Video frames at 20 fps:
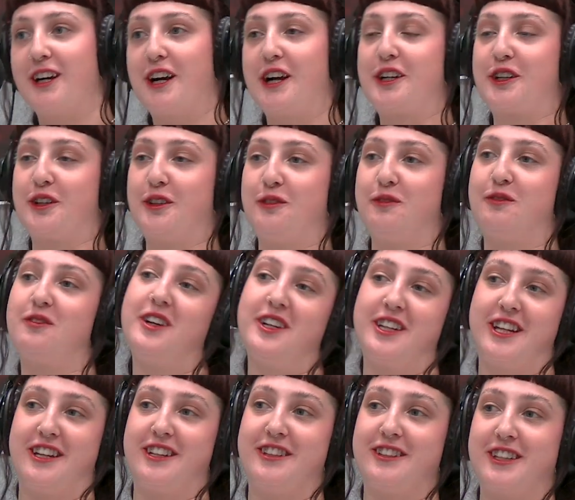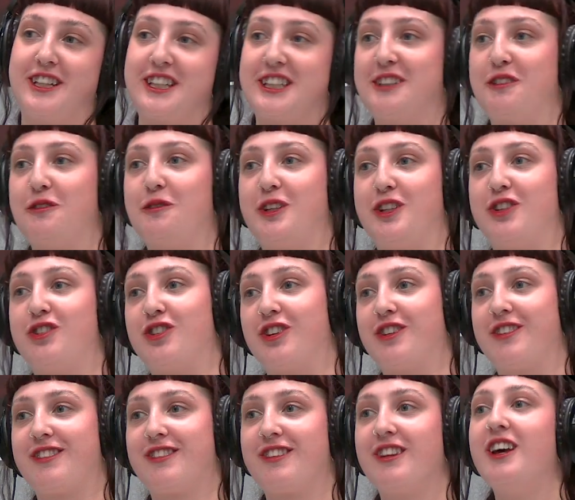I couldn't find anything, which
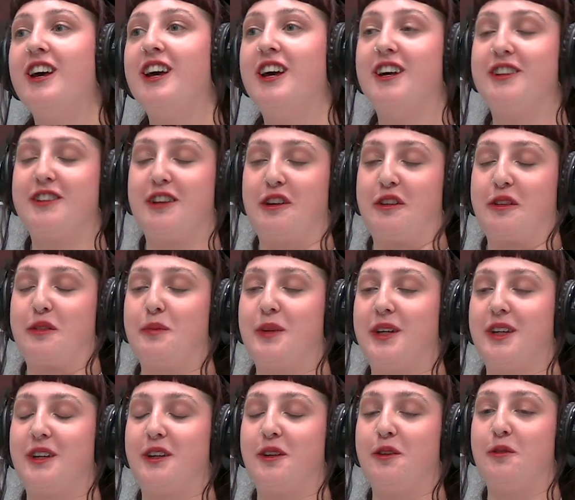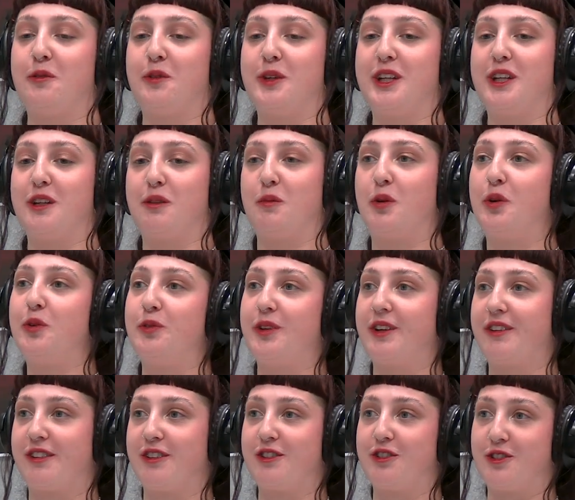just tells me we need more
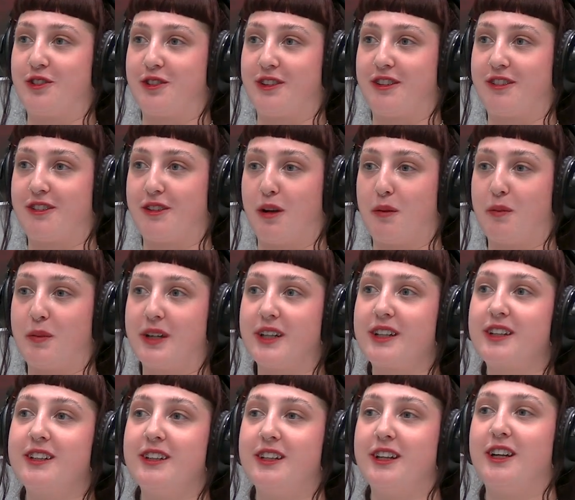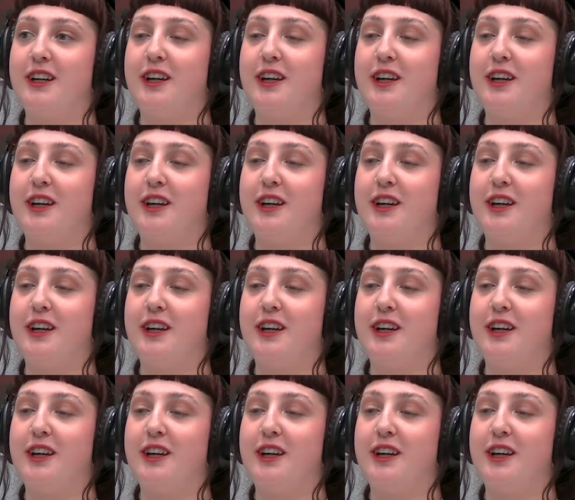research on this topic.